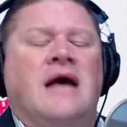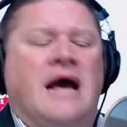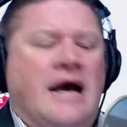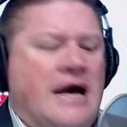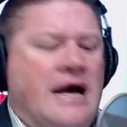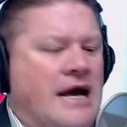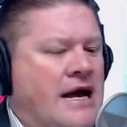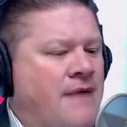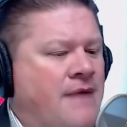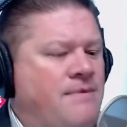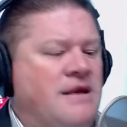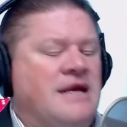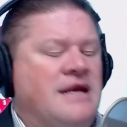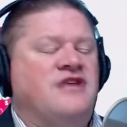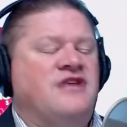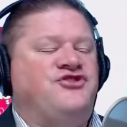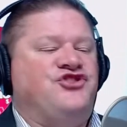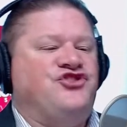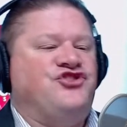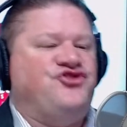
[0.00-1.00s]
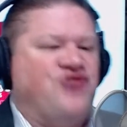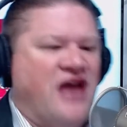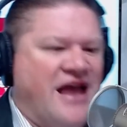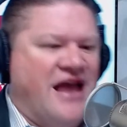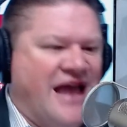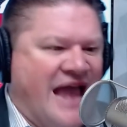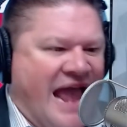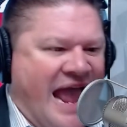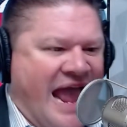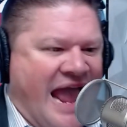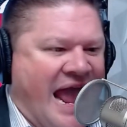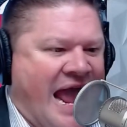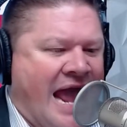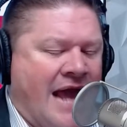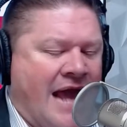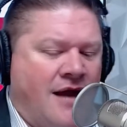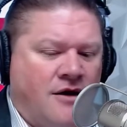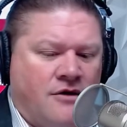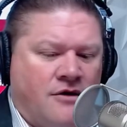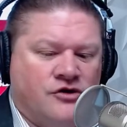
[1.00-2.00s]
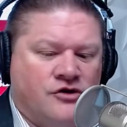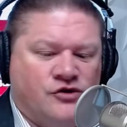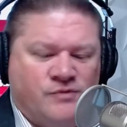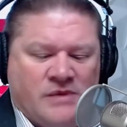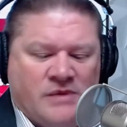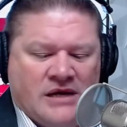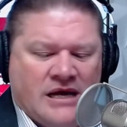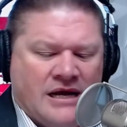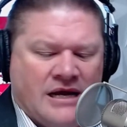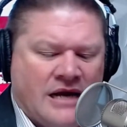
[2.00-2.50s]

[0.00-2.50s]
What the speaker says: I mean, it just angers me.